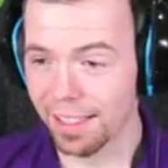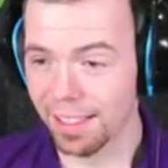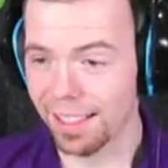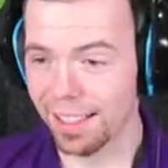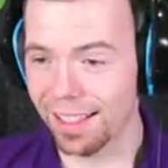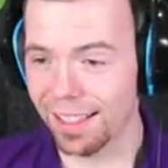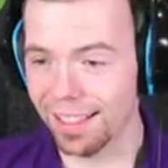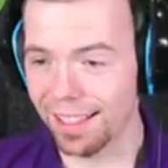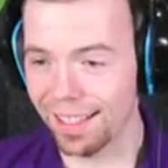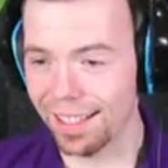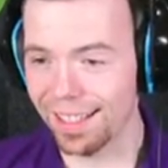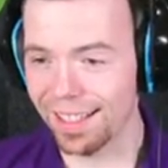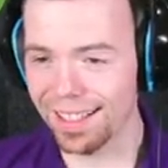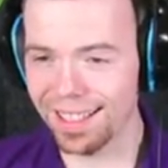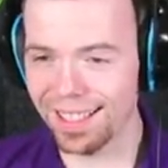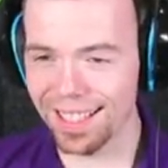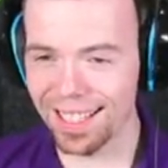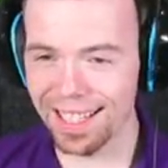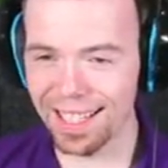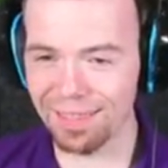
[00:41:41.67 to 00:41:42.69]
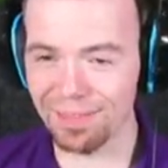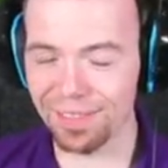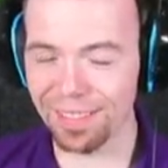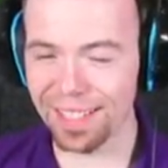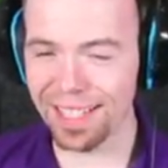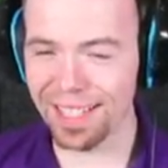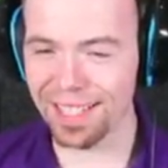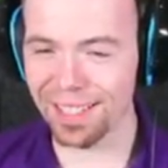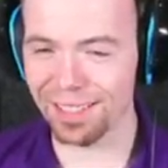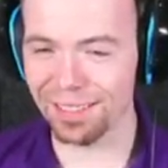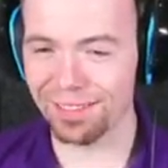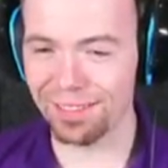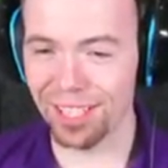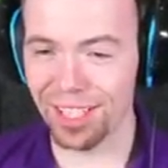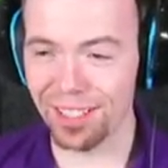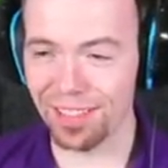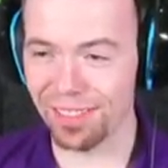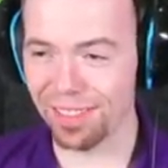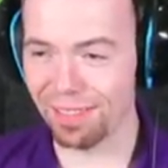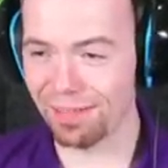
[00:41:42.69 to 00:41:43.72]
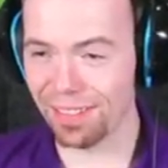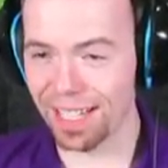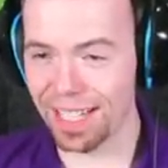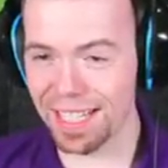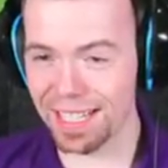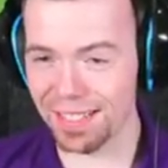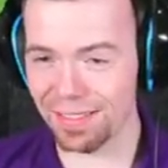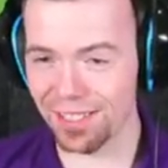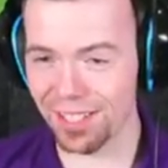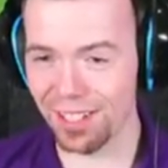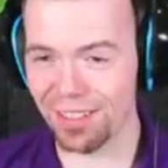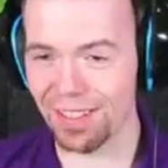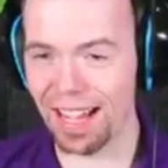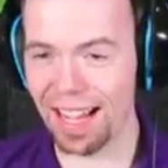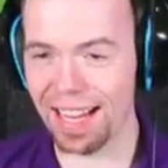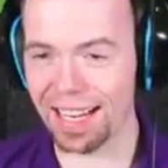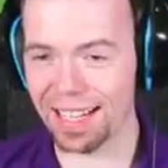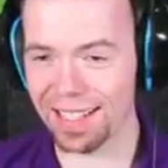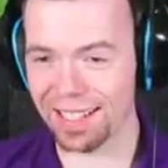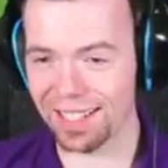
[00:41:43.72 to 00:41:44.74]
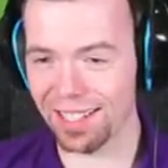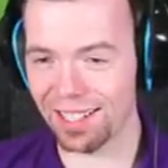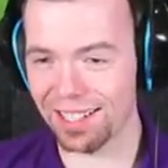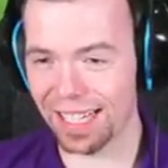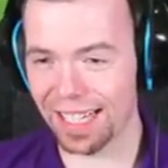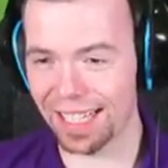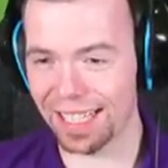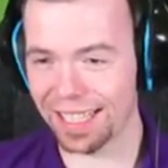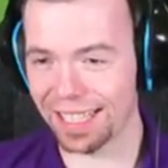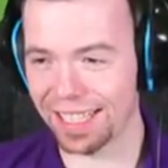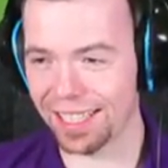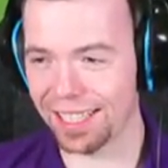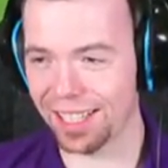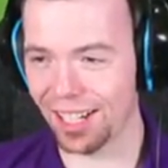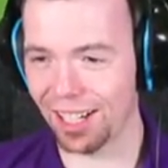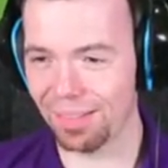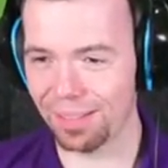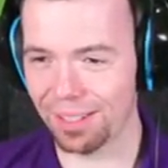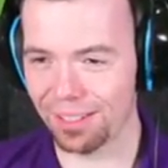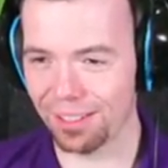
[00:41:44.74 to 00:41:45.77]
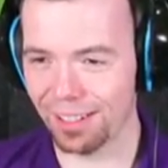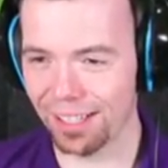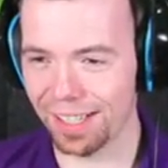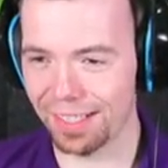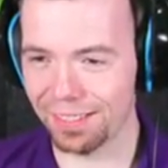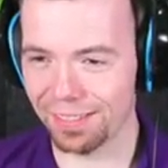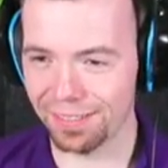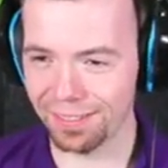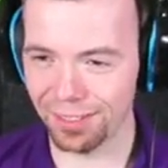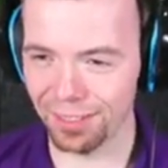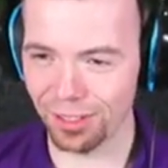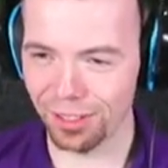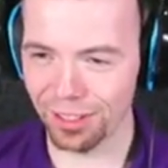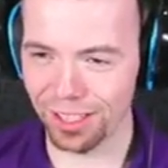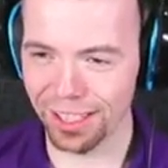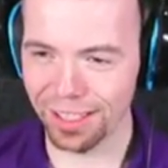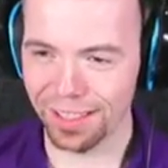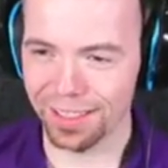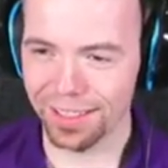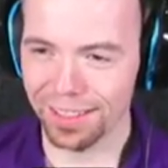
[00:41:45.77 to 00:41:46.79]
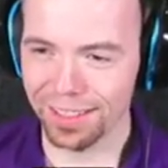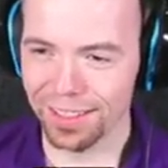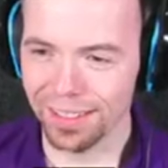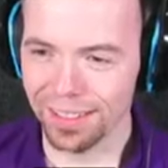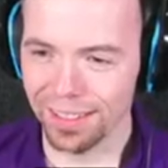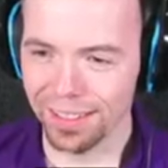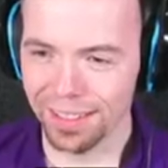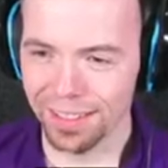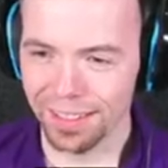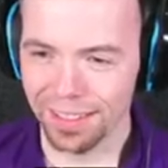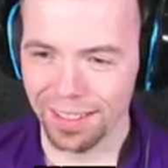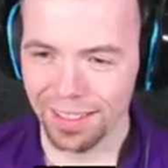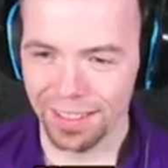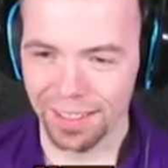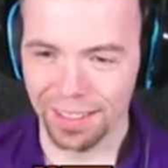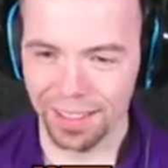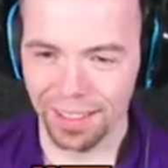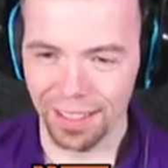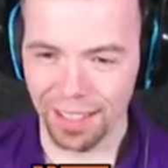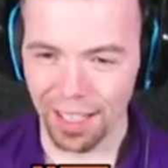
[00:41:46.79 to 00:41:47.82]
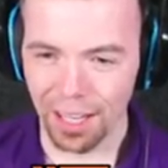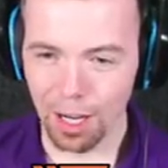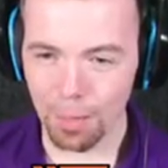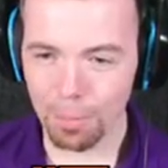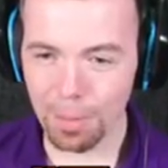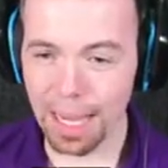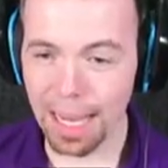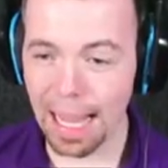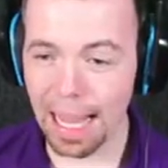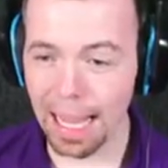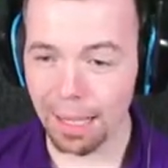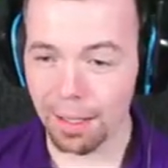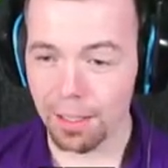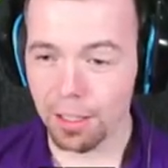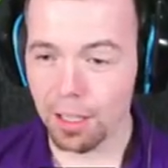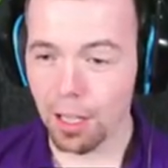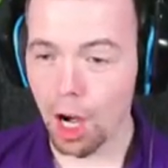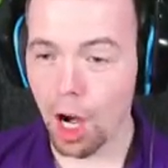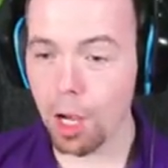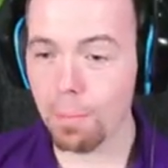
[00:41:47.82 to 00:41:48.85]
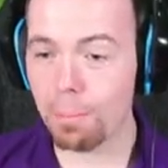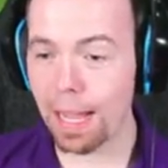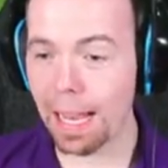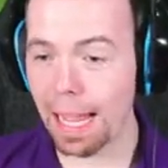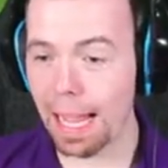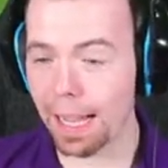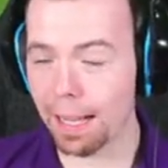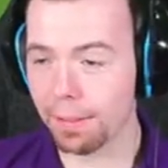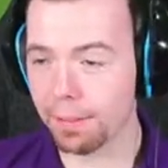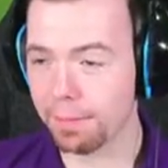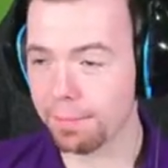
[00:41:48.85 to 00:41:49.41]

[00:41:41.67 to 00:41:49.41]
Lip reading: Oh dear, please unmute, please mute that, because I'll get copyrighted for it. Oh, Bella! Oh, Bella!